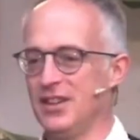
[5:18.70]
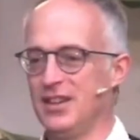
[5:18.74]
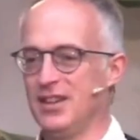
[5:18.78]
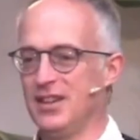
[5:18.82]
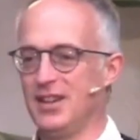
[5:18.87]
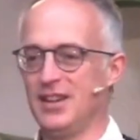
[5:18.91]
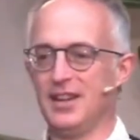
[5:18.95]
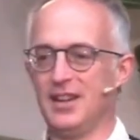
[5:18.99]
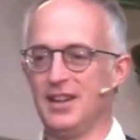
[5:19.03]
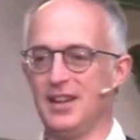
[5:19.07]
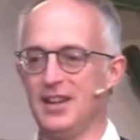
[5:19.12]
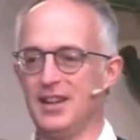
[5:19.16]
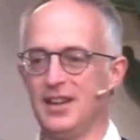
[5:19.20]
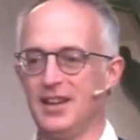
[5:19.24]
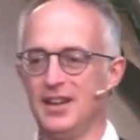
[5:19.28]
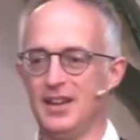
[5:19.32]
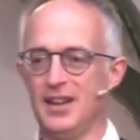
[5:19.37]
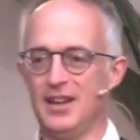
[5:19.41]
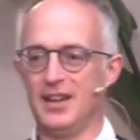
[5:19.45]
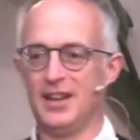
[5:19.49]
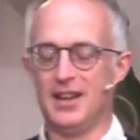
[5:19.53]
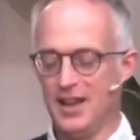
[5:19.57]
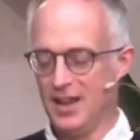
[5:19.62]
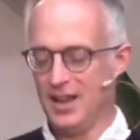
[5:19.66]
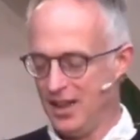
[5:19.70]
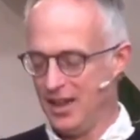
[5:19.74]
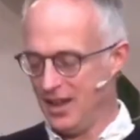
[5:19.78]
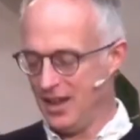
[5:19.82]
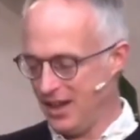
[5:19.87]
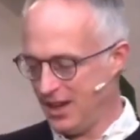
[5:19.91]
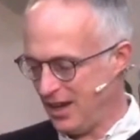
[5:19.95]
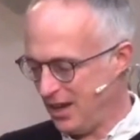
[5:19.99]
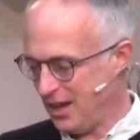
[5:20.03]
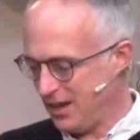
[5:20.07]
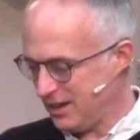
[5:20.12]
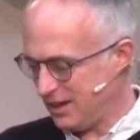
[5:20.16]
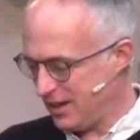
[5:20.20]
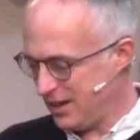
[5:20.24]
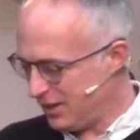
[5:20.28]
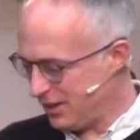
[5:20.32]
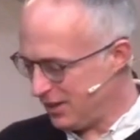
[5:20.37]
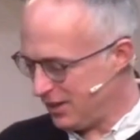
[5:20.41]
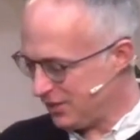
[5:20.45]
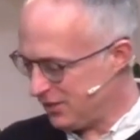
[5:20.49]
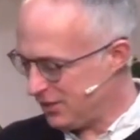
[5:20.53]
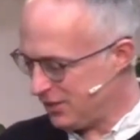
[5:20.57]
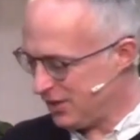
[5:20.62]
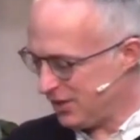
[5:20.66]
And yet Jesus says to them
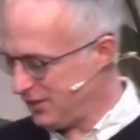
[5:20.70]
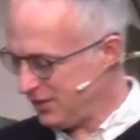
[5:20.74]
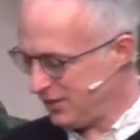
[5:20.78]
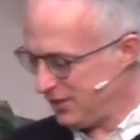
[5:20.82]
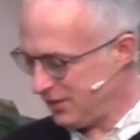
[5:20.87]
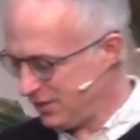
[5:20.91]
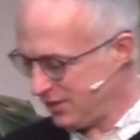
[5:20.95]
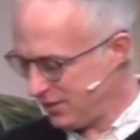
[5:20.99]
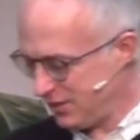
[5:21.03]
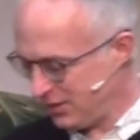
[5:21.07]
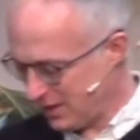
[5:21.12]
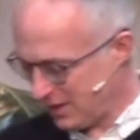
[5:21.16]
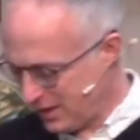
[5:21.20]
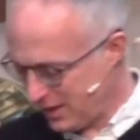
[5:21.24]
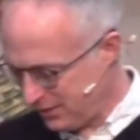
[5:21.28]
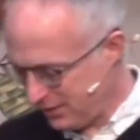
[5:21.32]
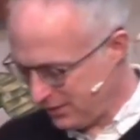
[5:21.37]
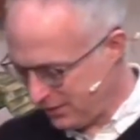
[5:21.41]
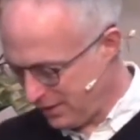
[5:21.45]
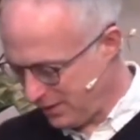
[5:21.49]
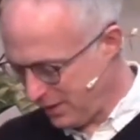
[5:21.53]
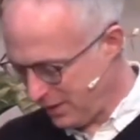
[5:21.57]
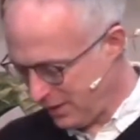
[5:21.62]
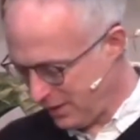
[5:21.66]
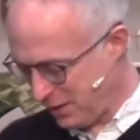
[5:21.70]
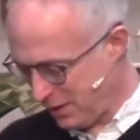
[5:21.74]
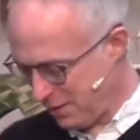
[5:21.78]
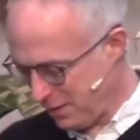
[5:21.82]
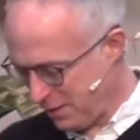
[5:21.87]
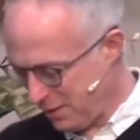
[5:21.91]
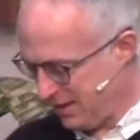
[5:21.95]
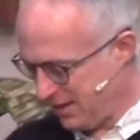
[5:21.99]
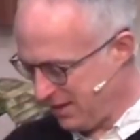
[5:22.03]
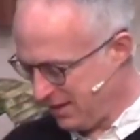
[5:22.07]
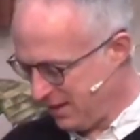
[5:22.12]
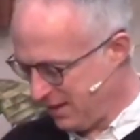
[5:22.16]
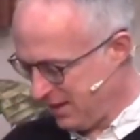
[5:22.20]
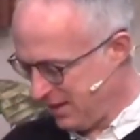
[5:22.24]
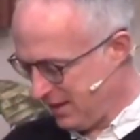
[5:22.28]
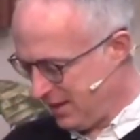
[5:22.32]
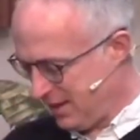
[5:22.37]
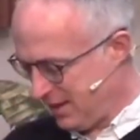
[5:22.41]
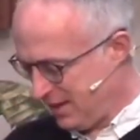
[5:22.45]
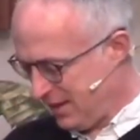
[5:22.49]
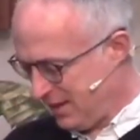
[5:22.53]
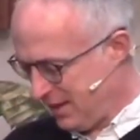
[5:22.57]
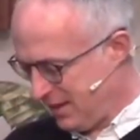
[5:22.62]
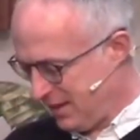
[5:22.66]
that they're
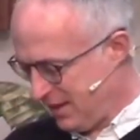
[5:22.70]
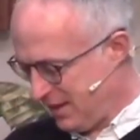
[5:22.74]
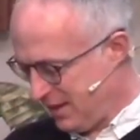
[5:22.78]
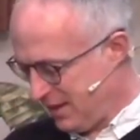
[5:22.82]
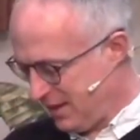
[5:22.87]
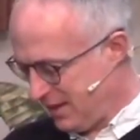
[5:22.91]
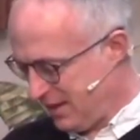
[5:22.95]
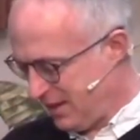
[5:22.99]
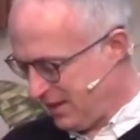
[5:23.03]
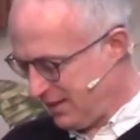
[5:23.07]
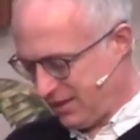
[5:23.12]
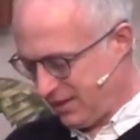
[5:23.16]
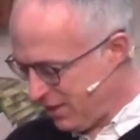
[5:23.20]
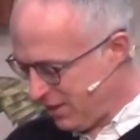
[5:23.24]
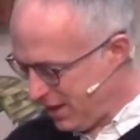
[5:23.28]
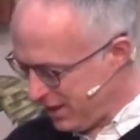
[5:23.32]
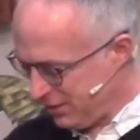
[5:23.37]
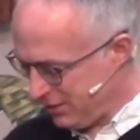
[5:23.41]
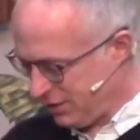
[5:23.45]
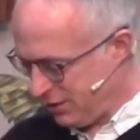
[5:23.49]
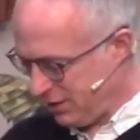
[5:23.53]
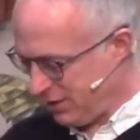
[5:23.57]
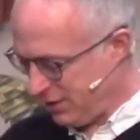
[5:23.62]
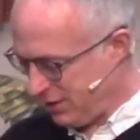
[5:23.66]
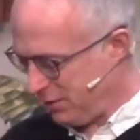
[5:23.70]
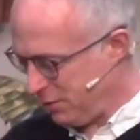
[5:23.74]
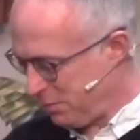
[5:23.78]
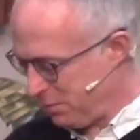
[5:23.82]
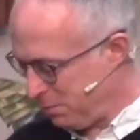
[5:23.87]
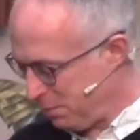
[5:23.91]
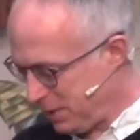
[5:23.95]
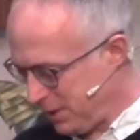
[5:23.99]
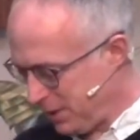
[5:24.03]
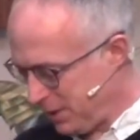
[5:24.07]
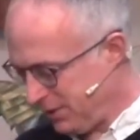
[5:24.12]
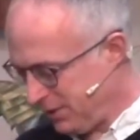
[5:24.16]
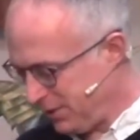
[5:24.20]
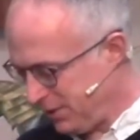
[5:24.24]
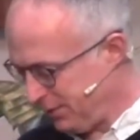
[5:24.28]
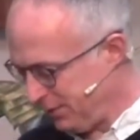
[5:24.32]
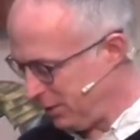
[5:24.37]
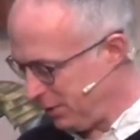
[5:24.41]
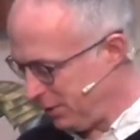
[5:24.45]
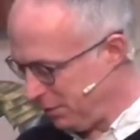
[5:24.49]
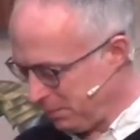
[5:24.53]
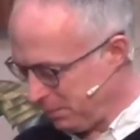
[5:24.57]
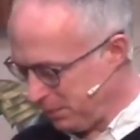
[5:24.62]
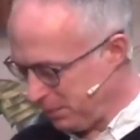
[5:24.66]
wretched and pitiful and poor and
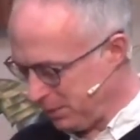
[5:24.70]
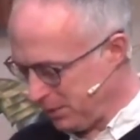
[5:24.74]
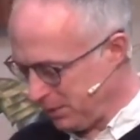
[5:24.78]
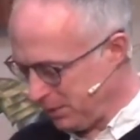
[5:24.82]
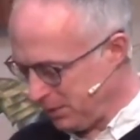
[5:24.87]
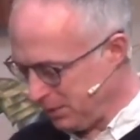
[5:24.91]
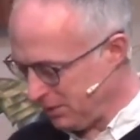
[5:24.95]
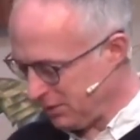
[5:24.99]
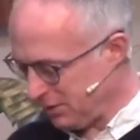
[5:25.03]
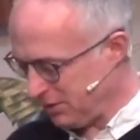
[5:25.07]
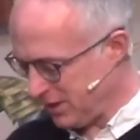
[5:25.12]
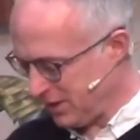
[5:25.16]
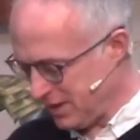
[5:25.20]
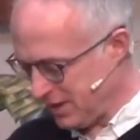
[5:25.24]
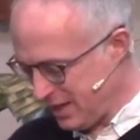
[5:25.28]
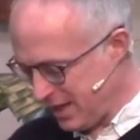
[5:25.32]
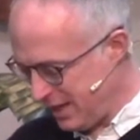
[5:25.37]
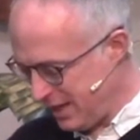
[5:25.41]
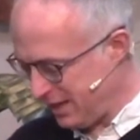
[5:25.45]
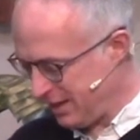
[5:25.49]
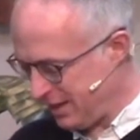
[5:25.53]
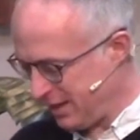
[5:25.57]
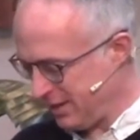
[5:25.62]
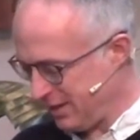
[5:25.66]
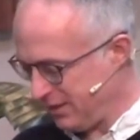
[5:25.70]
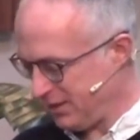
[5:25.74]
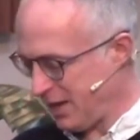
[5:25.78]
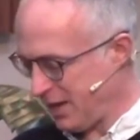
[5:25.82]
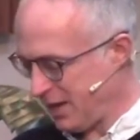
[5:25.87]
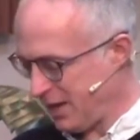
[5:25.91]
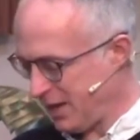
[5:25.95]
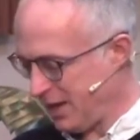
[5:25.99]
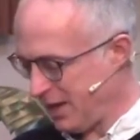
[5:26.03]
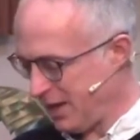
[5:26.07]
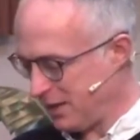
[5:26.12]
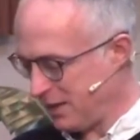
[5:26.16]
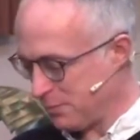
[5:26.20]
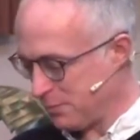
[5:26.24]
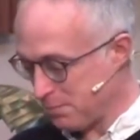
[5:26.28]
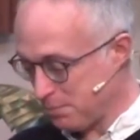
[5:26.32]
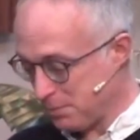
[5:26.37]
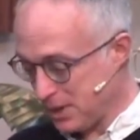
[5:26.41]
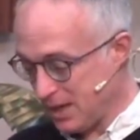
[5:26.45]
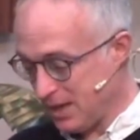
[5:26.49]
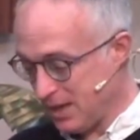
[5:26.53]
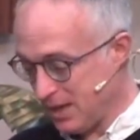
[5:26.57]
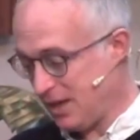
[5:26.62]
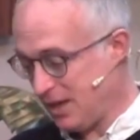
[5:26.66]
naked and blind. And we're going
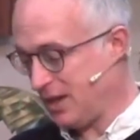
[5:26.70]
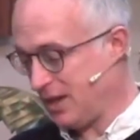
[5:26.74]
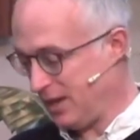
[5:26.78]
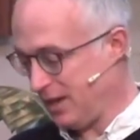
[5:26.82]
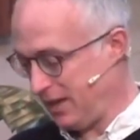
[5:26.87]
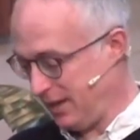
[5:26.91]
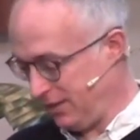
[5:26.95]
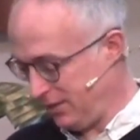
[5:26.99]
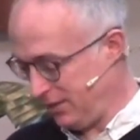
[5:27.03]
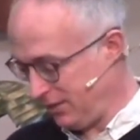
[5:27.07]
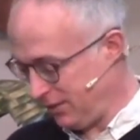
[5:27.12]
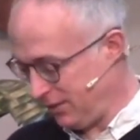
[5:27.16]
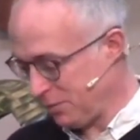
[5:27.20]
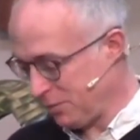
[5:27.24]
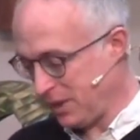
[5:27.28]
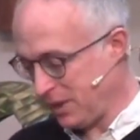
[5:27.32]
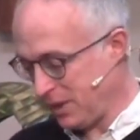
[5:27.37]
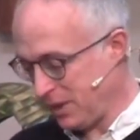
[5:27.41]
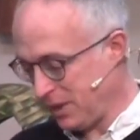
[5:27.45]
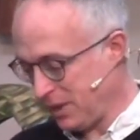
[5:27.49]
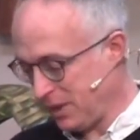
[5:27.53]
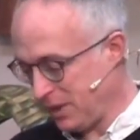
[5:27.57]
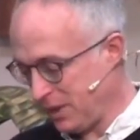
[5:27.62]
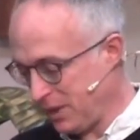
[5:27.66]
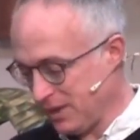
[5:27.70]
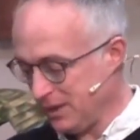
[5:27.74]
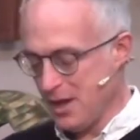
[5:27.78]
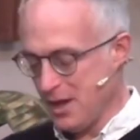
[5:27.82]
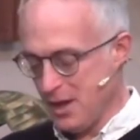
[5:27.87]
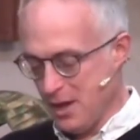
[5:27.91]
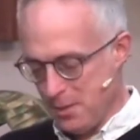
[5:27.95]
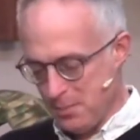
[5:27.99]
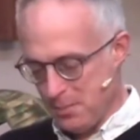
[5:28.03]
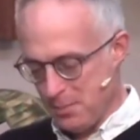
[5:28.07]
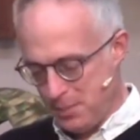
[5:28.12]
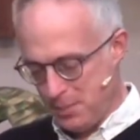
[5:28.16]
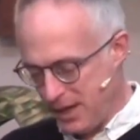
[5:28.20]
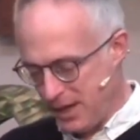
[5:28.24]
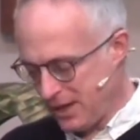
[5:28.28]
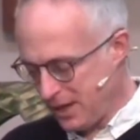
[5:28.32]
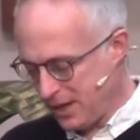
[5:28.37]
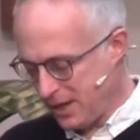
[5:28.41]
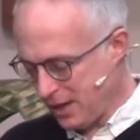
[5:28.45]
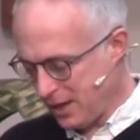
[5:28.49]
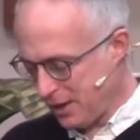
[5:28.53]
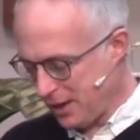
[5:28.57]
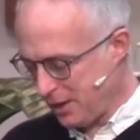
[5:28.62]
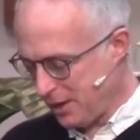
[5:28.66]
to pick up that
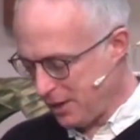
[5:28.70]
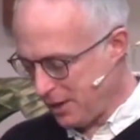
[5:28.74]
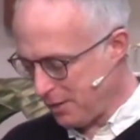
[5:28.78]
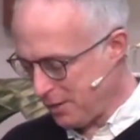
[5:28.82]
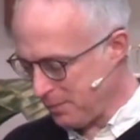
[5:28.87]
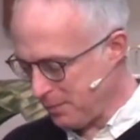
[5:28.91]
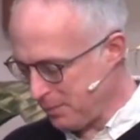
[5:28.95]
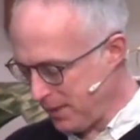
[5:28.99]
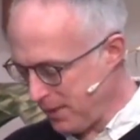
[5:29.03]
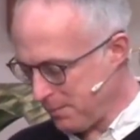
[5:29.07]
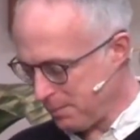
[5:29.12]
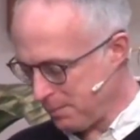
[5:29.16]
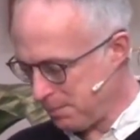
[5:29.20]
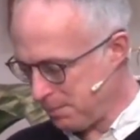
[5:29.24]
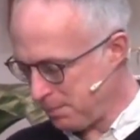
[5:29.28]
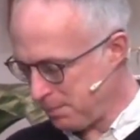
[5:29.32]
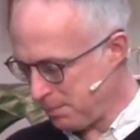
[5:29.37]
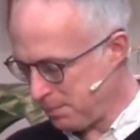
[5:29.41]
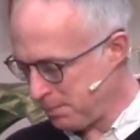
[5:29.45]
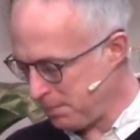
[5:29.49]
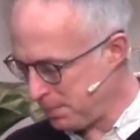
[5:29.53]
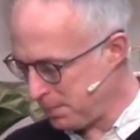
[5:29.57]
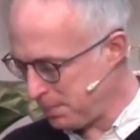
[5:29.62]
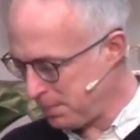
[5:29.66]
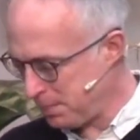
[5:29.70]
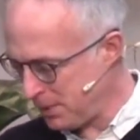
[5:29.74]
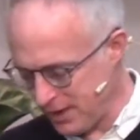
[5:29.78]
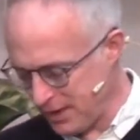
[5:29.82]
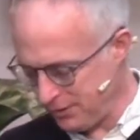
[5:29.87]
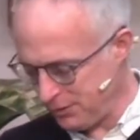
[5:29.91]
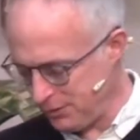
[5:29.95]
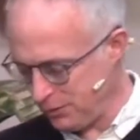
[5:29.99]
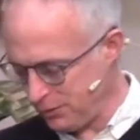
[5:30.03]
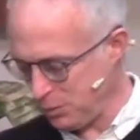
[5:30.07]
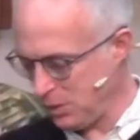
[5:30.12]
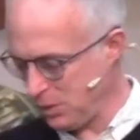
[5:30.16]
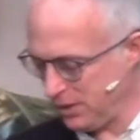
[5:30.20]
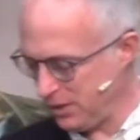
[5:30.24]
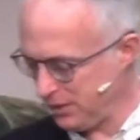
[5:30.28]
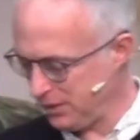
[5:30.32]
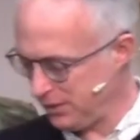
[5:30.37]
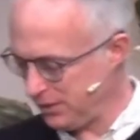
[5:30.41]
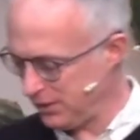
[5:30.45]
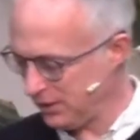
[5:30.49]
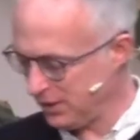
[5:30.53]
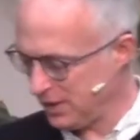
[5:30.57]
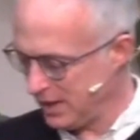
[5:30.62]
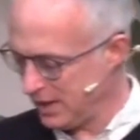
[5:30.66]
blind word as we go
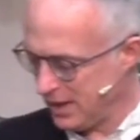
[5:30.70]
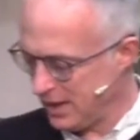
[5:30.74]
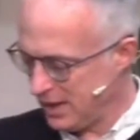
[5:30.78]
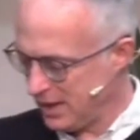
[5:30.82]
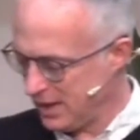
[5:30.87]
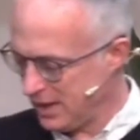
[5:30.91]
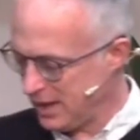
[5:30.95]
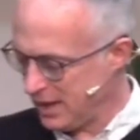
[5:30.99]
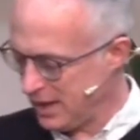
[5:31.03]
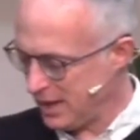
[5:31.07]
forward.